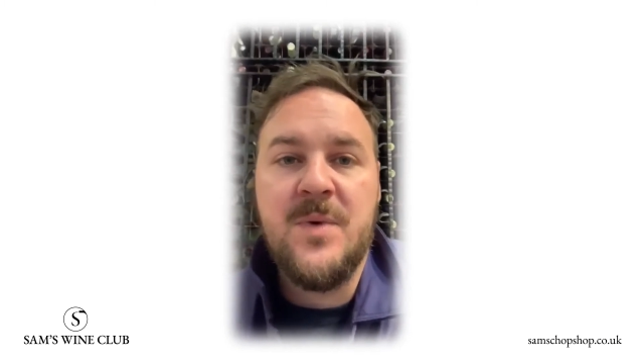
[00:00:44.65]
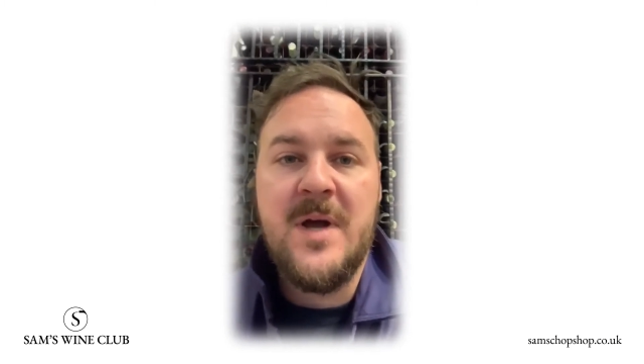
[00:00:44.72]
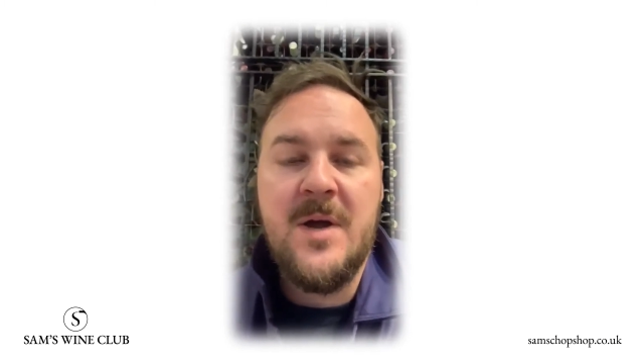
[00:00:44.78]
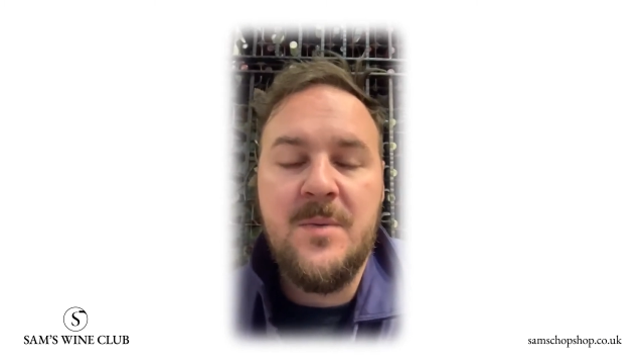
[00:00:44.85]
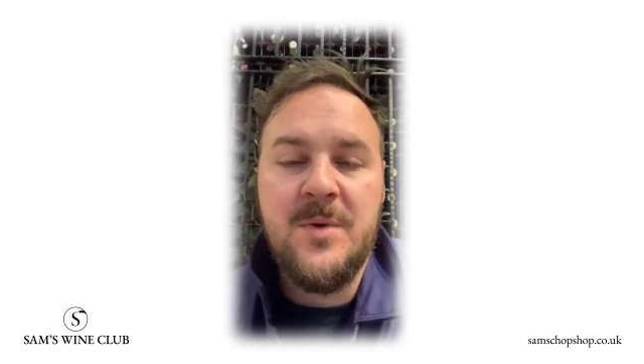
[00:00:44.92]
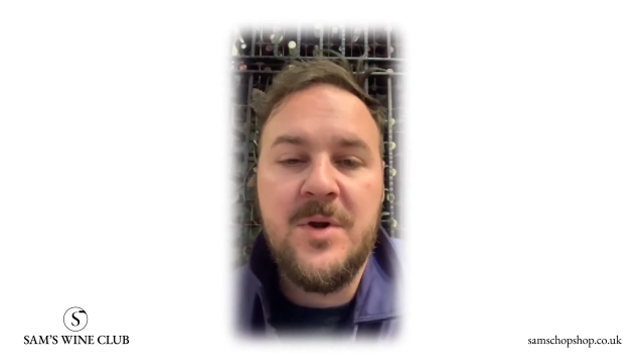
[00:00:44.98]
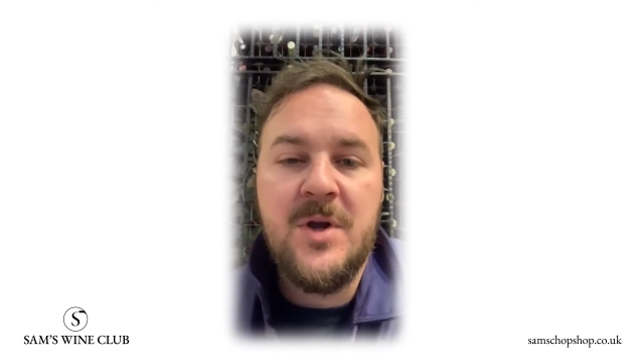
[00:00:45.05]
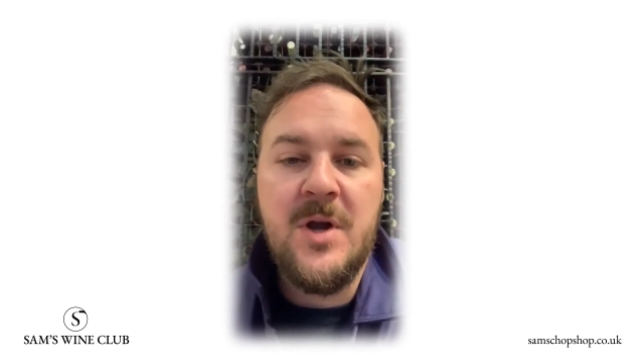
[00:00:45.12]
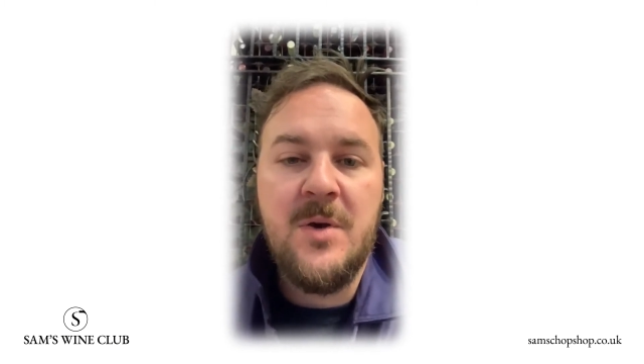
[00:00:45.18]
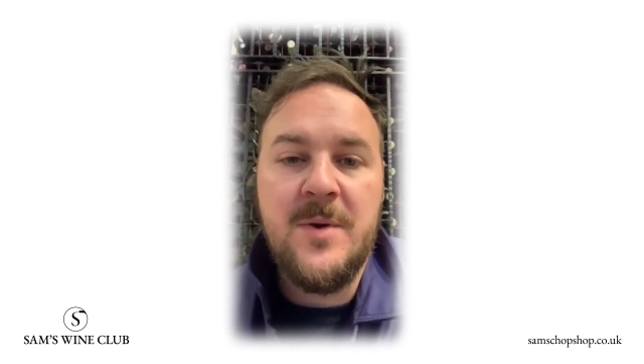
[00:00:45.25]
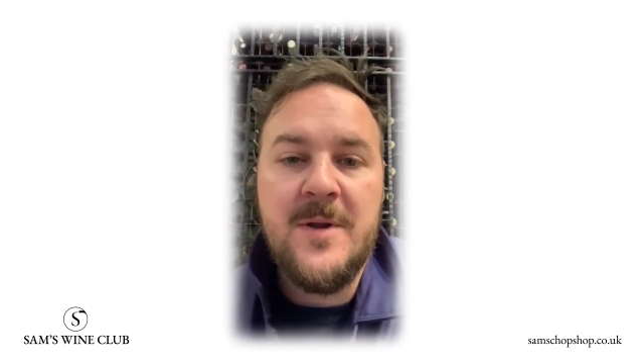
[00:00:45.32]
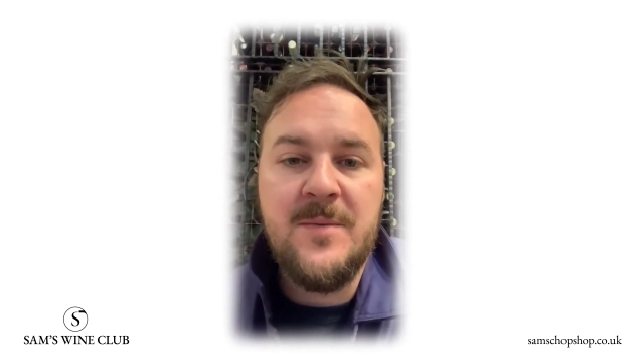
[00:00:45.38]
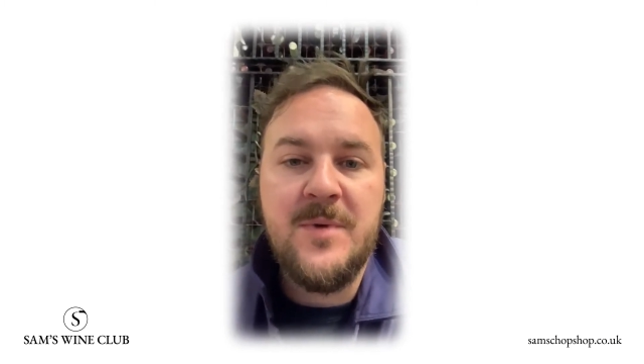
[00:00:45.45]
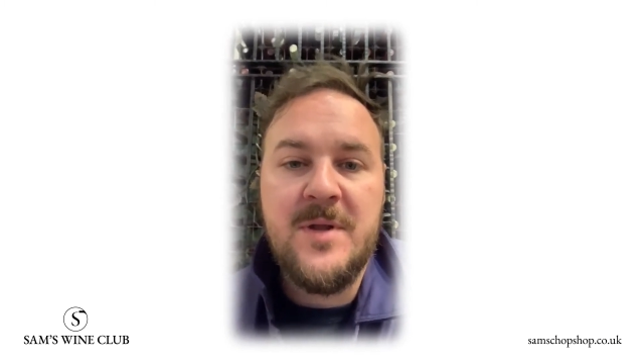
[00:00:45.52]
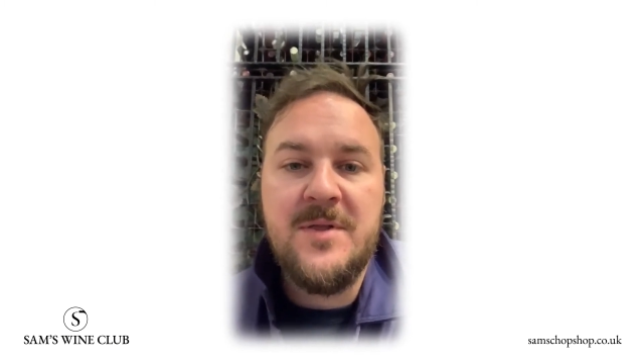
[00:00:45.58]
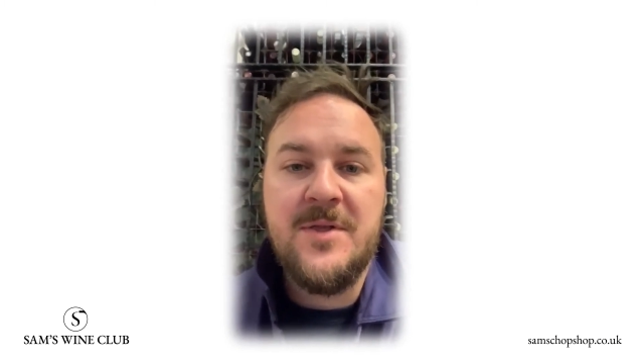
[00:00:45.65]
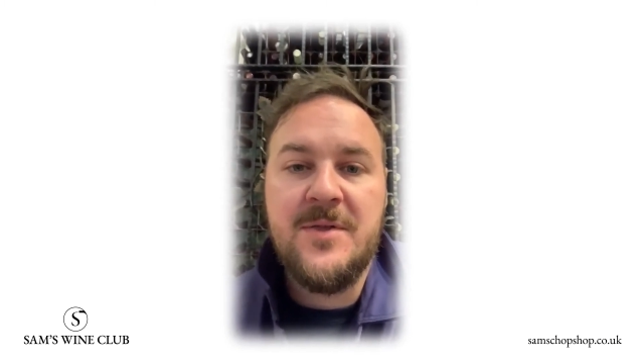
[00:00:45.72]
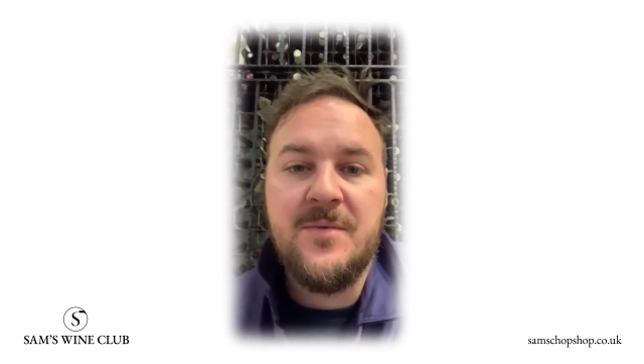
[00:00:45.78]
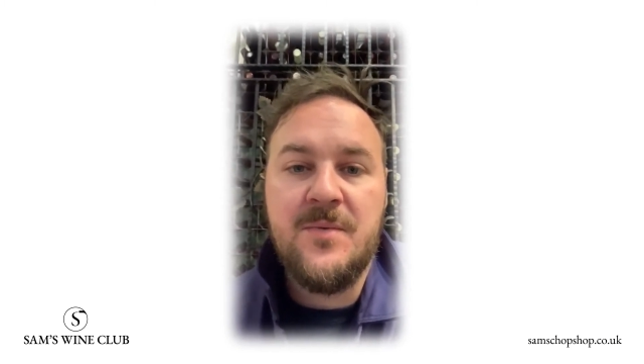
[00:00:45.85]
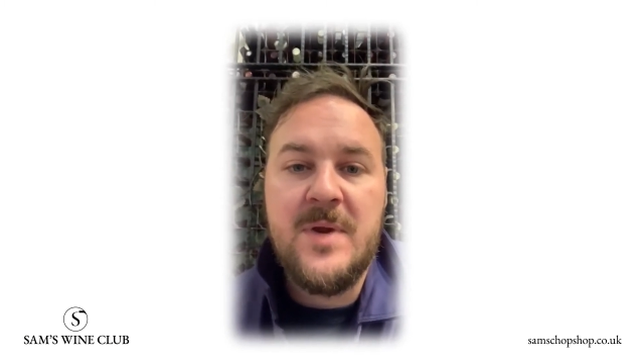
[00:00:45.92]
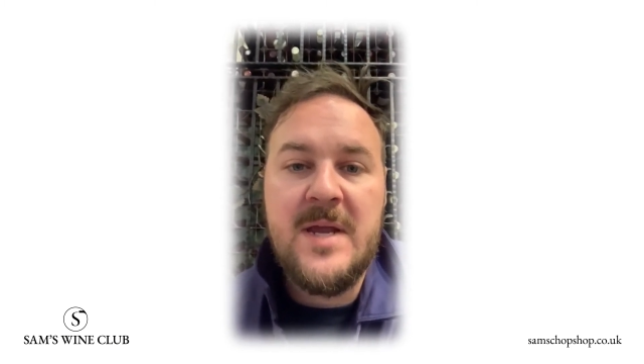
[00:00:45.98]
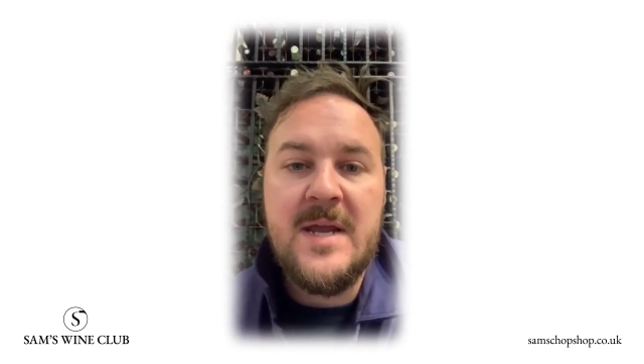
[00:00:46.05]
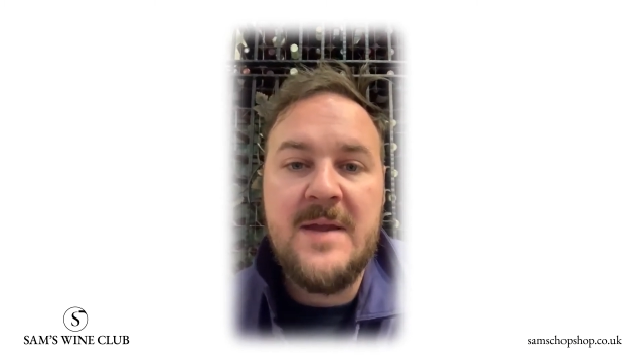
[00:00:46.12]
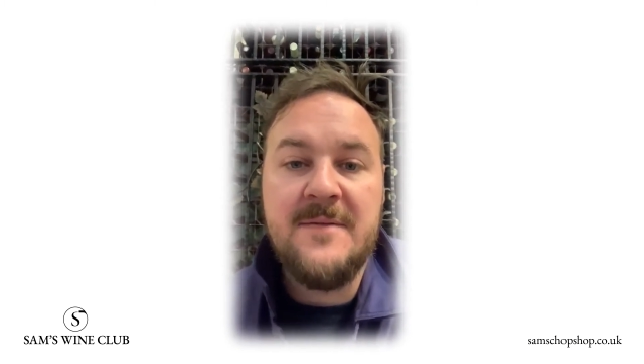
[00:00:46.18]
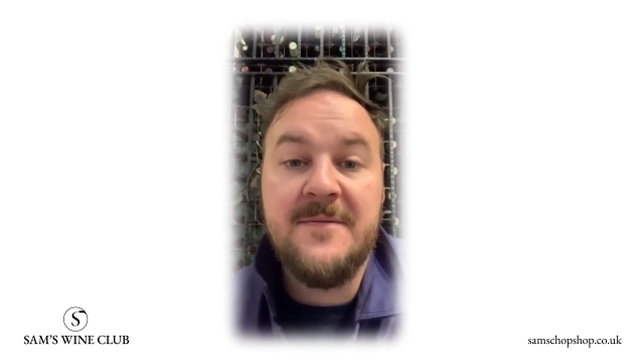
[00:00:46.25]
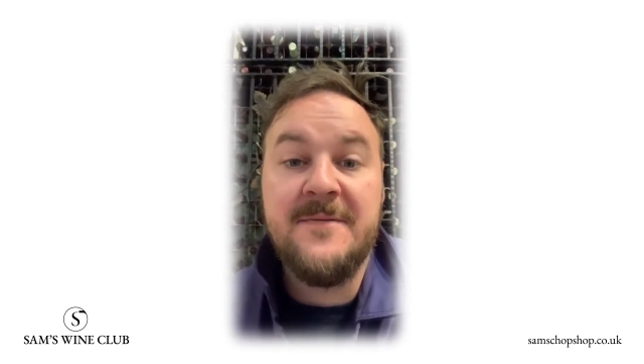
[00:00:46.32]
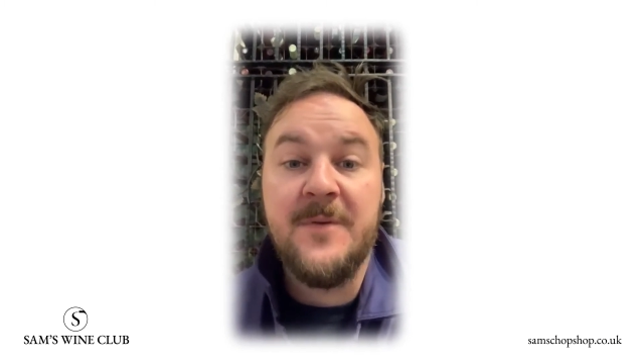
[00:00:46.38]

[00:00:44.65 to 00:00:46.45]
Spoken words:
where we're going with three